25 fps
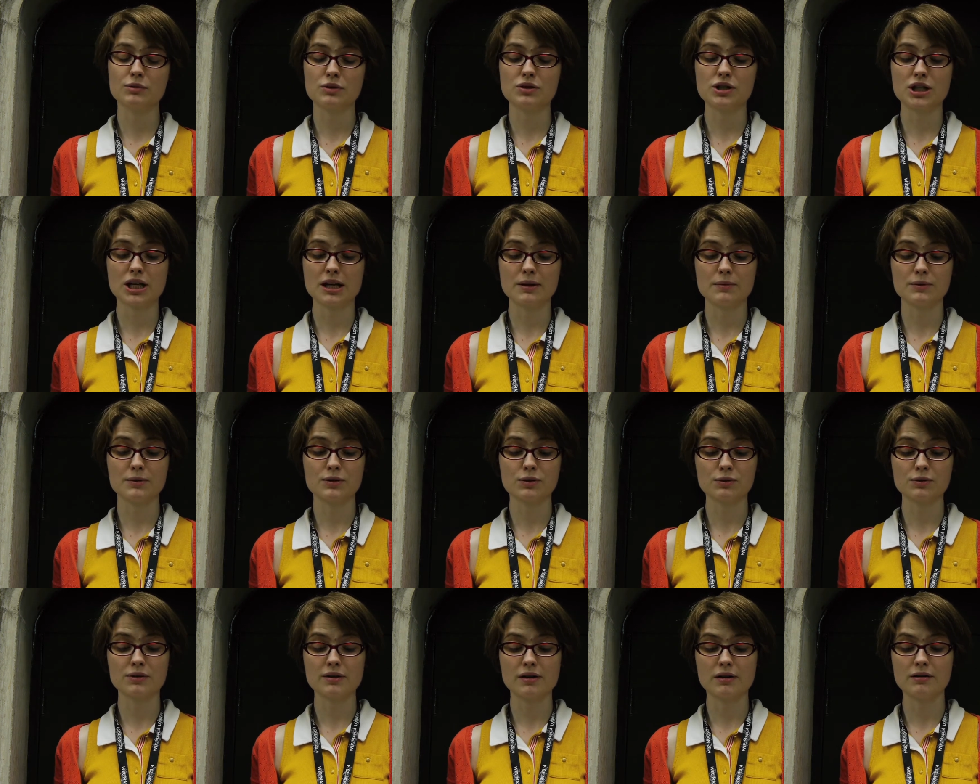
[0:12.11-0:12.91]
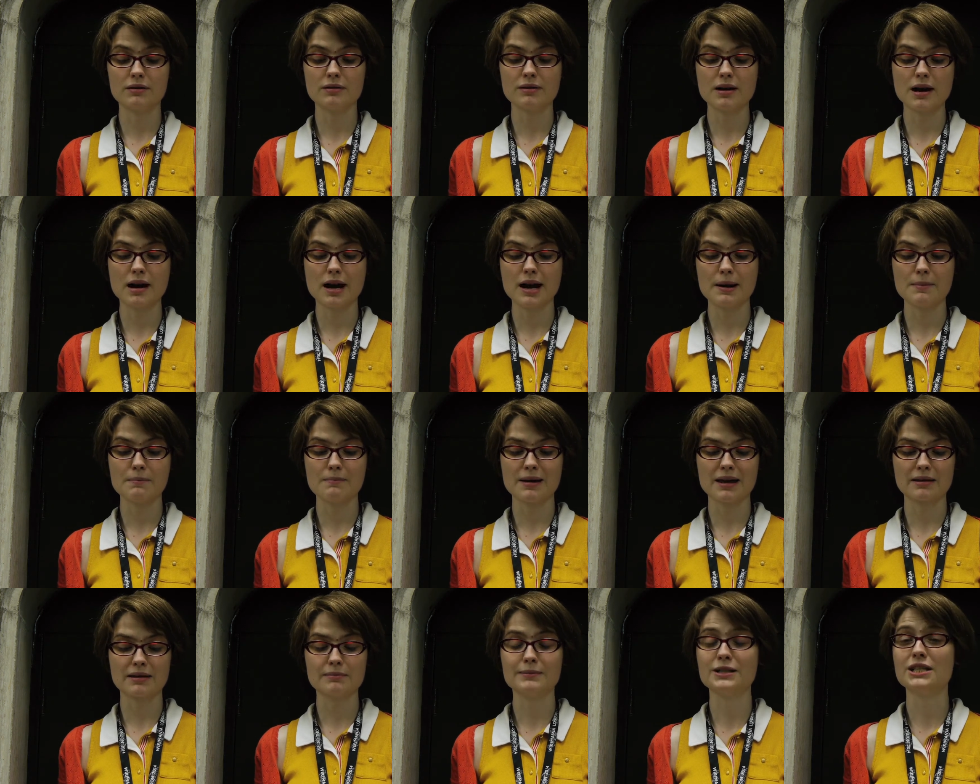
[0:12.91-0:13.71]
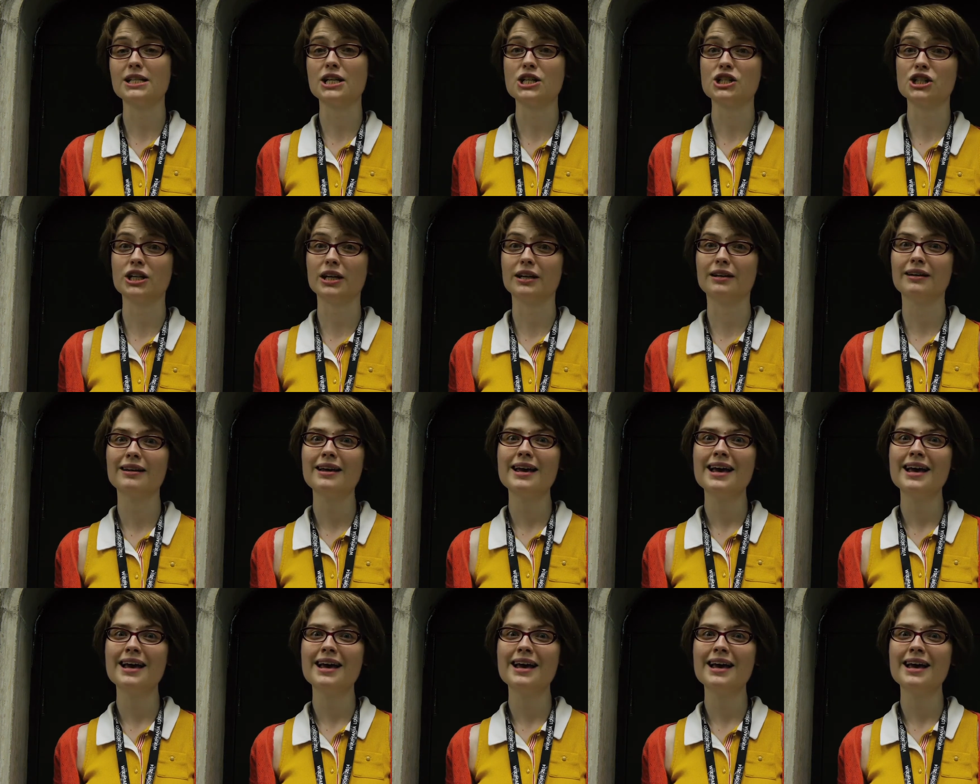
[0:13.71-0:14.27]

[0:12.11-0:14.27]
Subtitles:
She was also a mathematician.